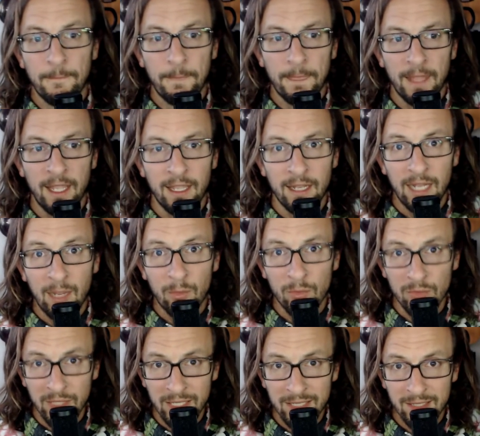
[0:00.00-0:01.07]
And I will
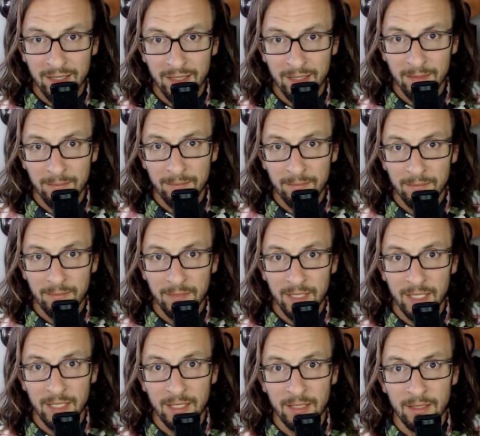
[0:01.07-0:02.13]
link to them
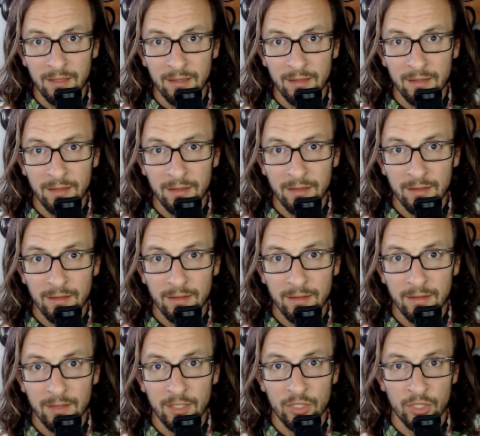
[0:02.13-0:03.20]
in
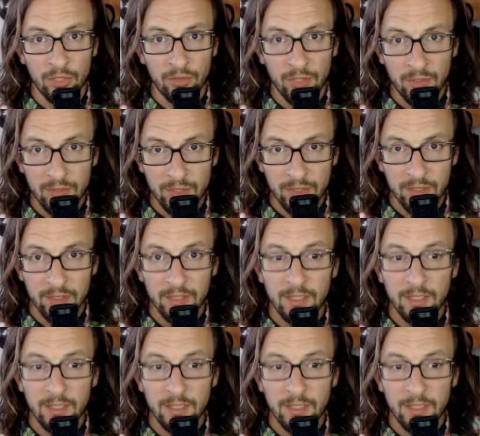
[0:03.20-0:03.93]
the show notes.